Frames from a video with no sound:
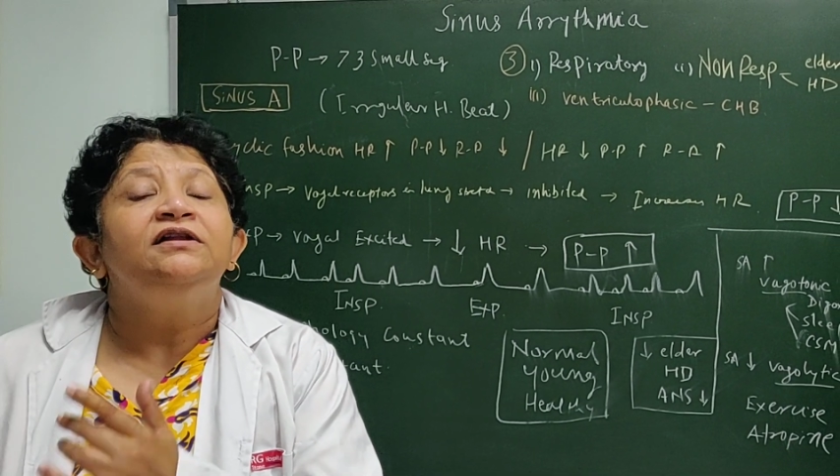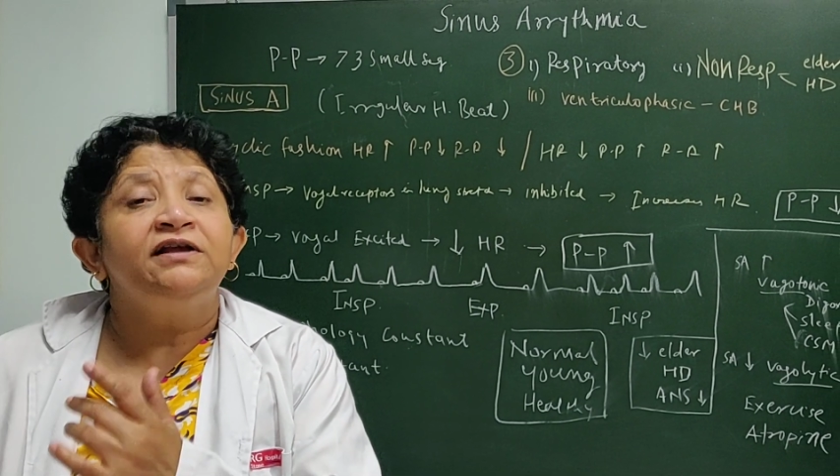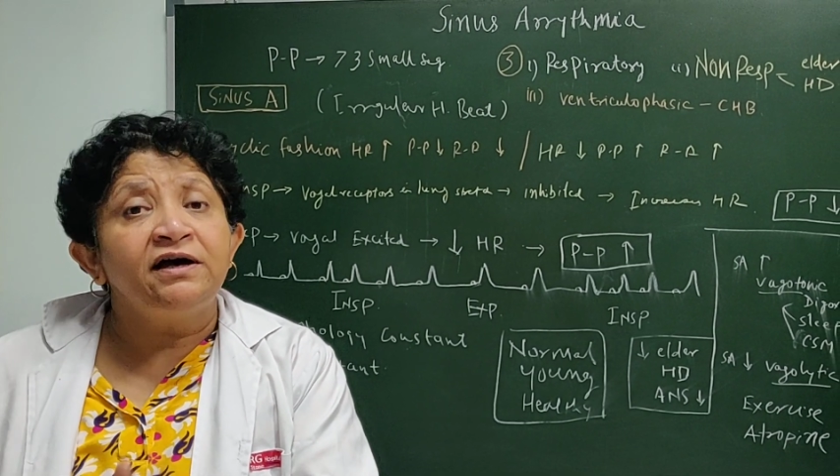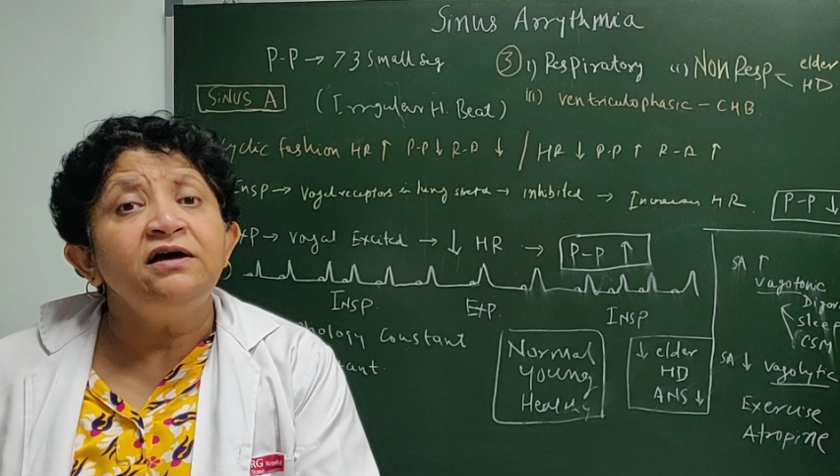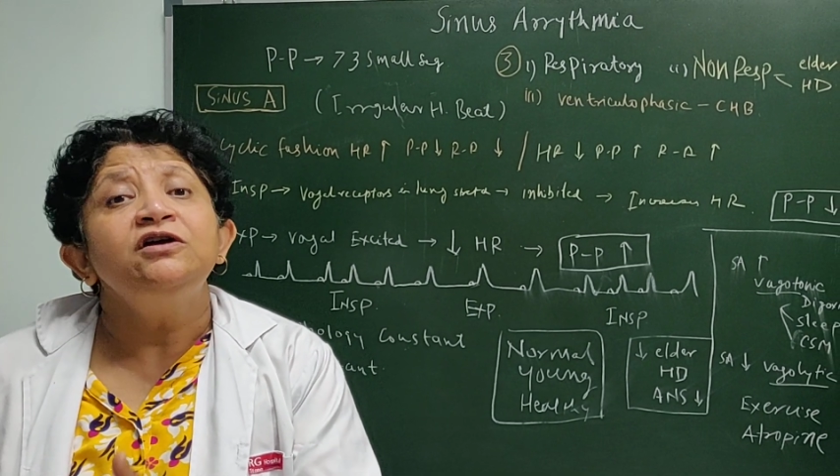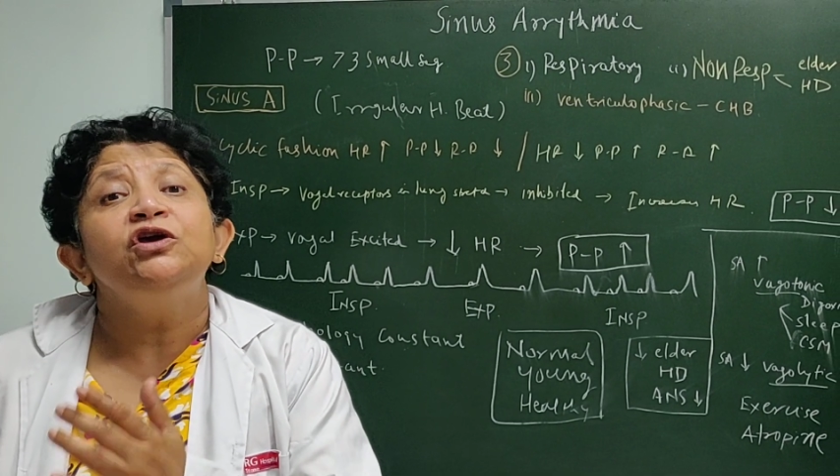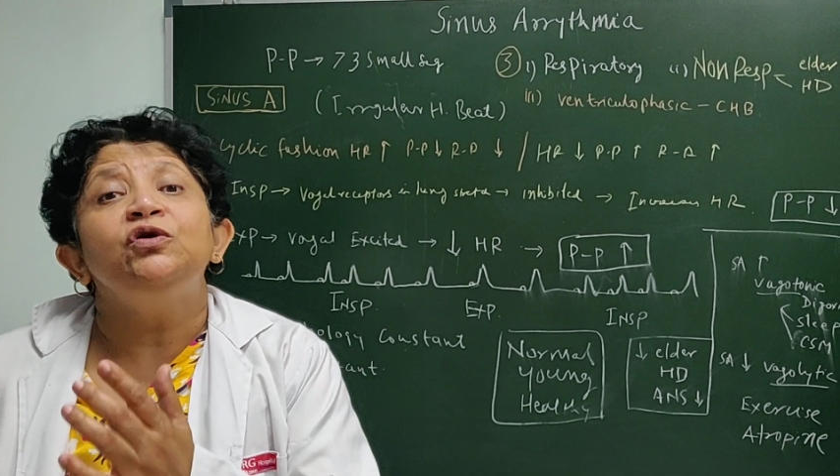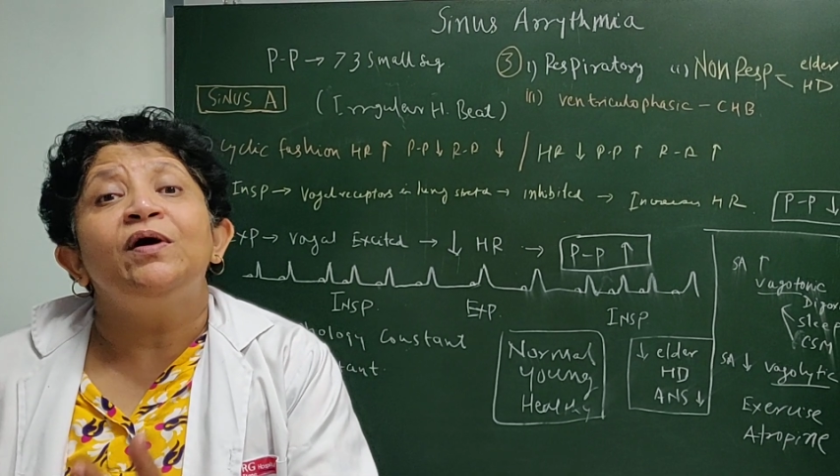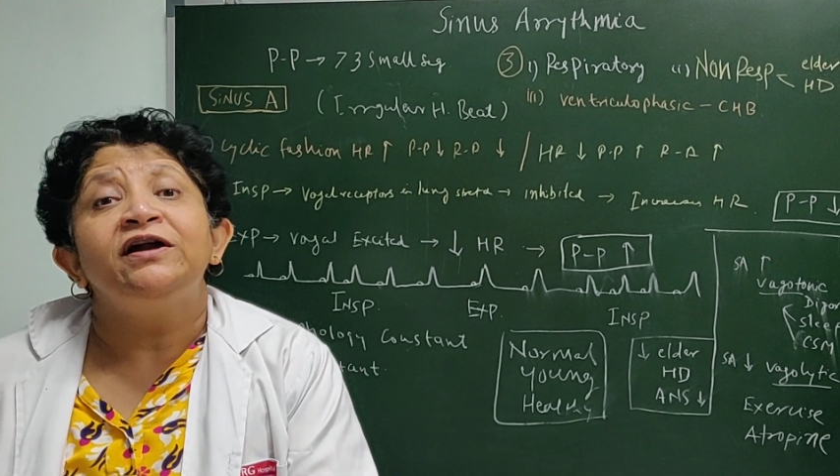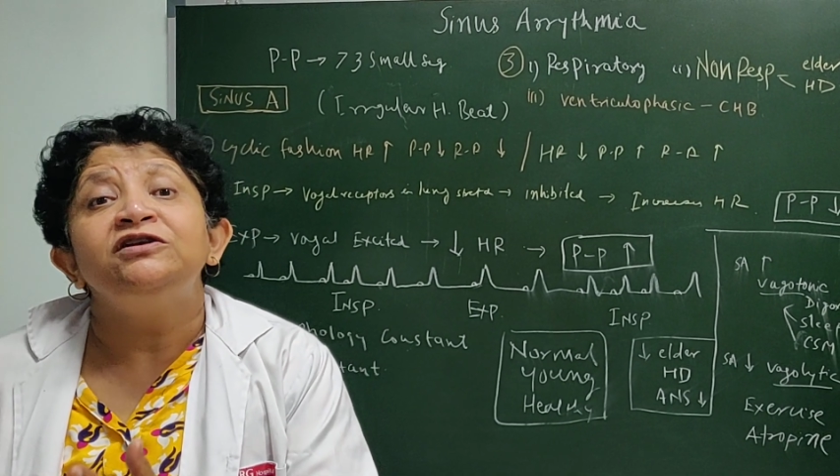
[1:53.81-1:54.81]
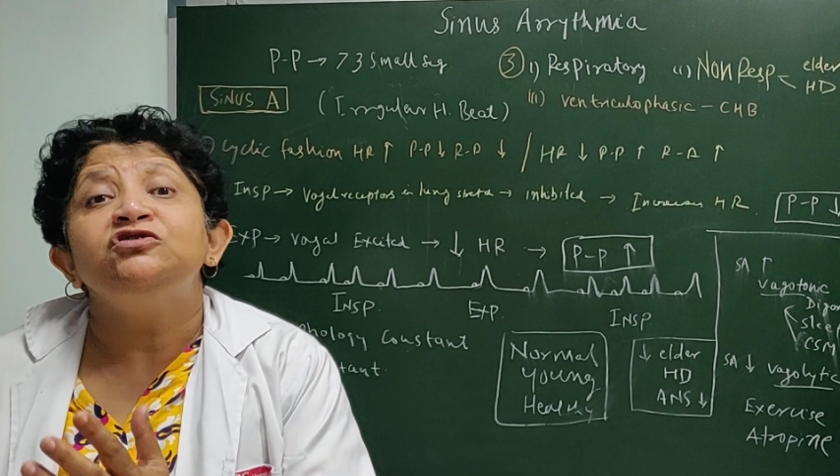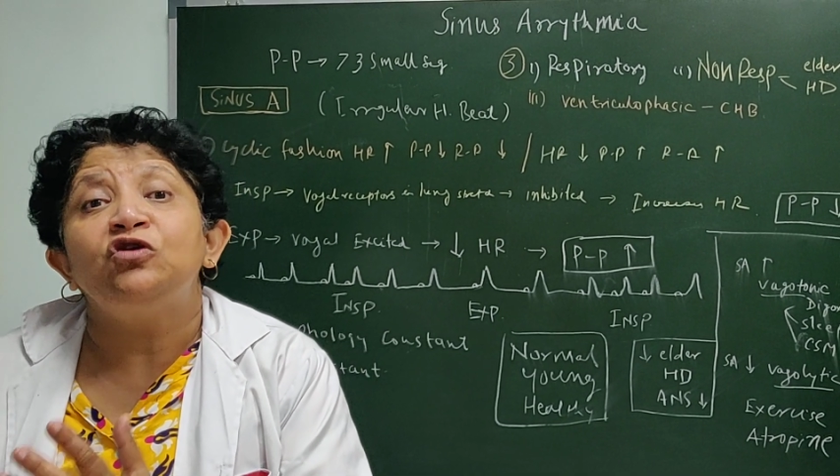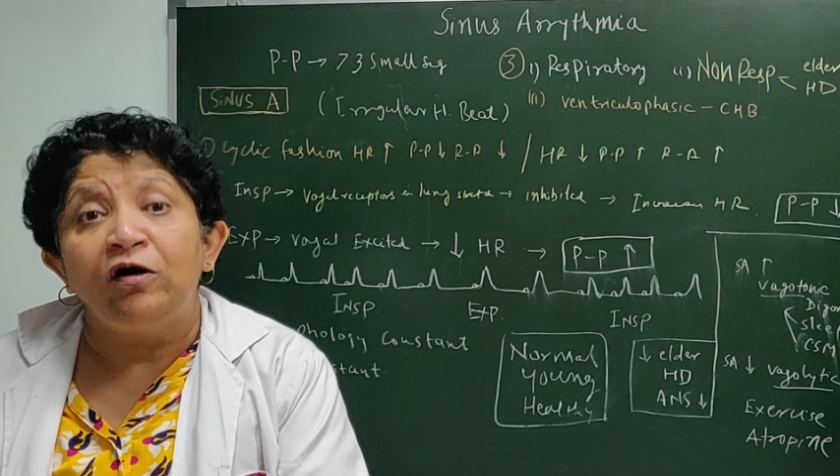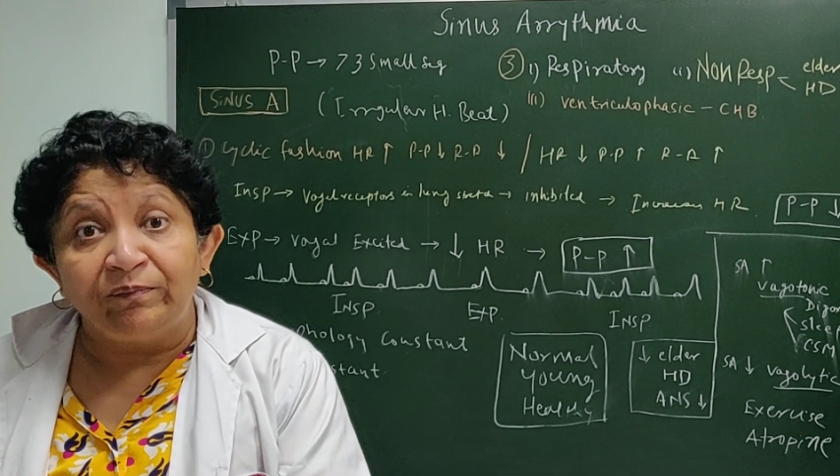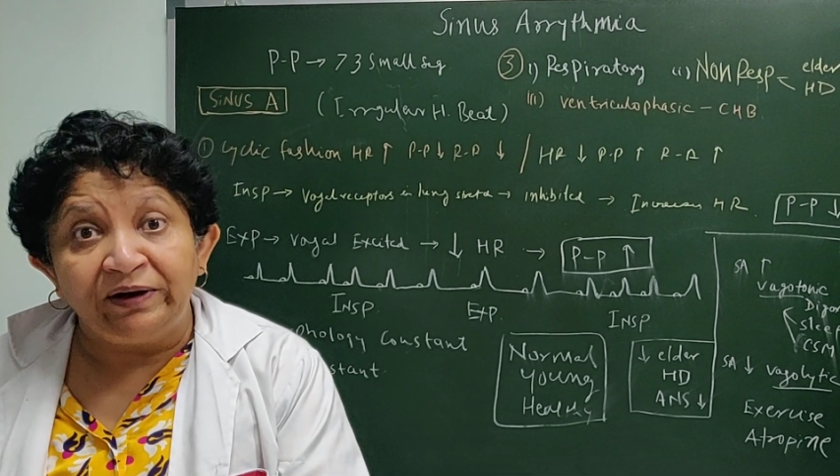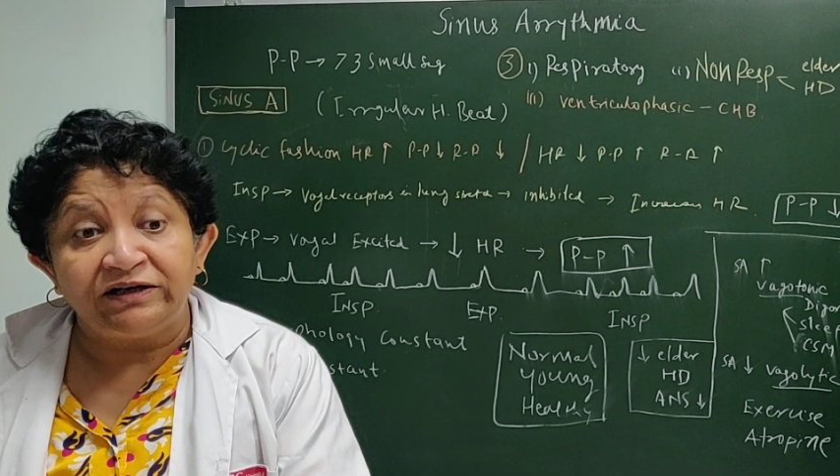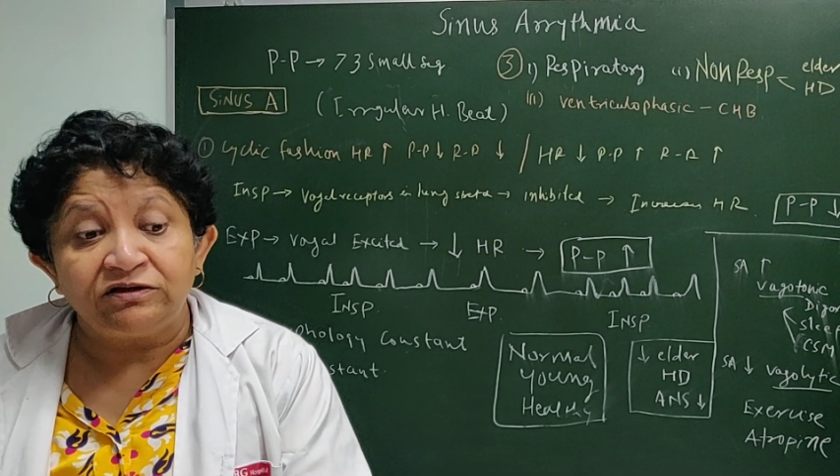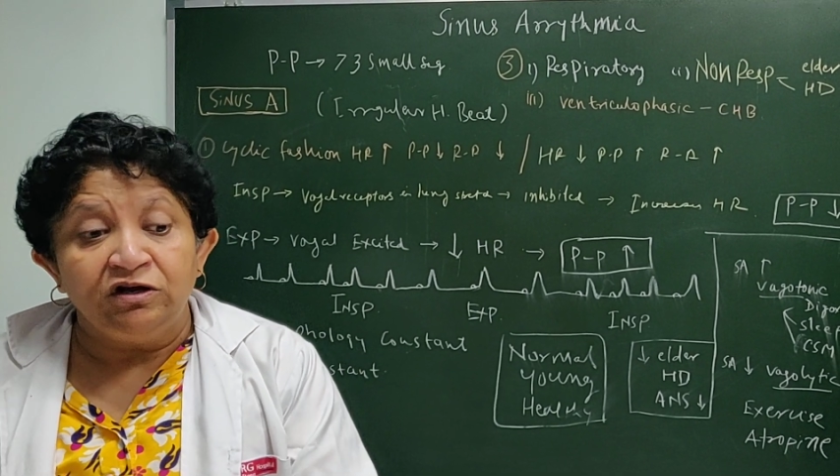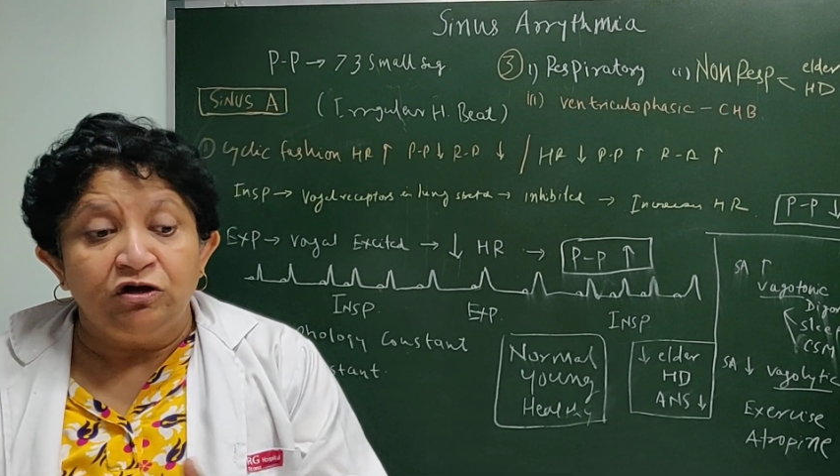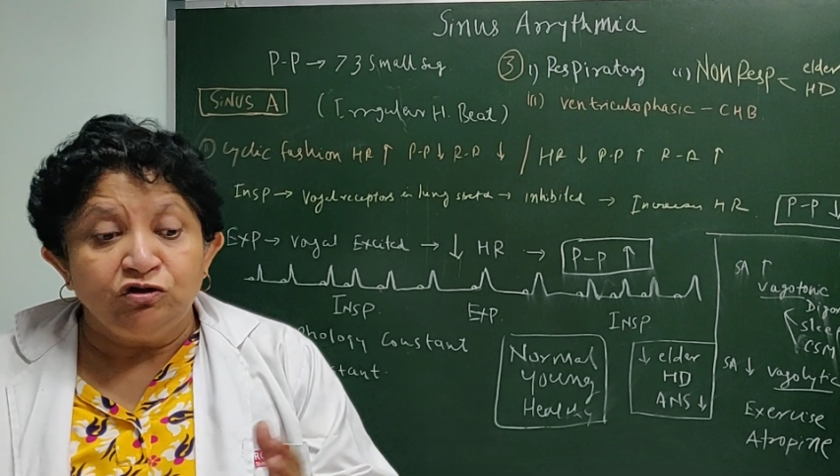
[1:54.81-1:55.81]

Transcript: the QRS complex.